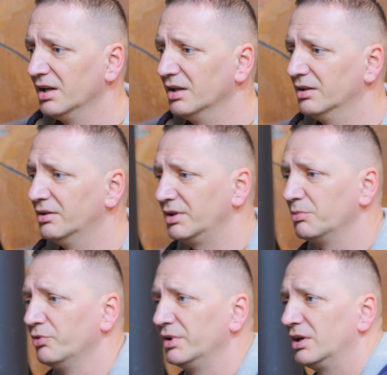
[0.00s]

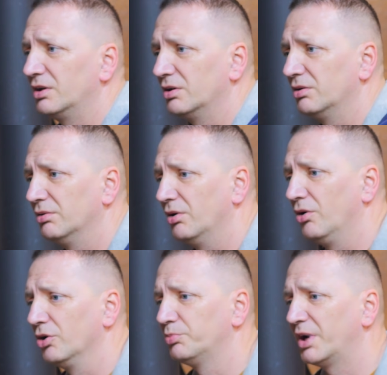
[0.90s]
removing
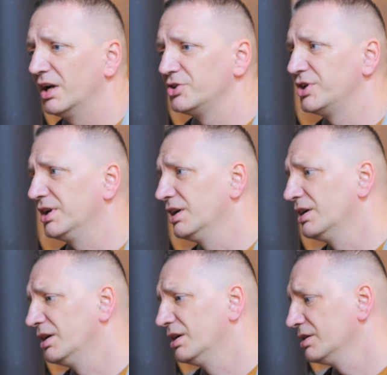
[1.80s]
old branch
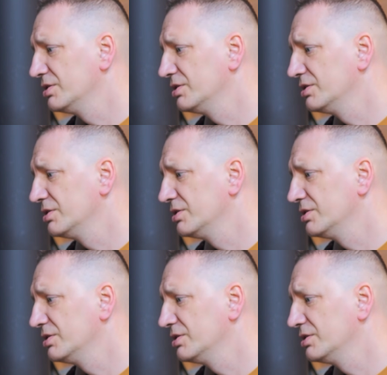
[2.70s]
here,